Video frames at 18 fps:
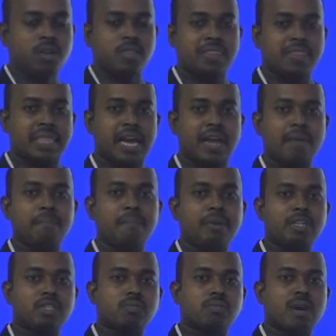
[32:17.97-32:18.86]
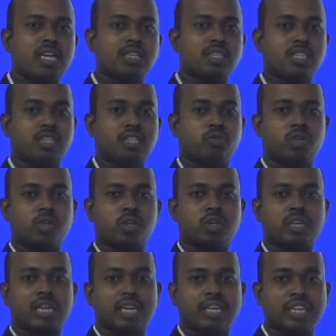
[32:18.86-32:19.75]
The impedance matching
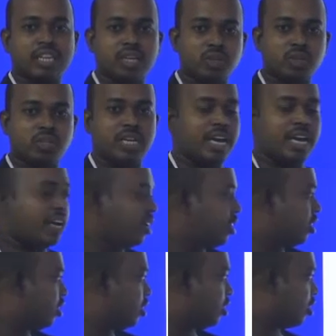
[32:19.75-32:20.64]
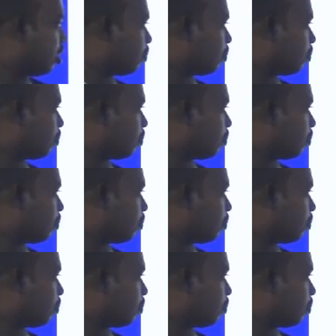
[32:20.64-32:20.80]
network can give that the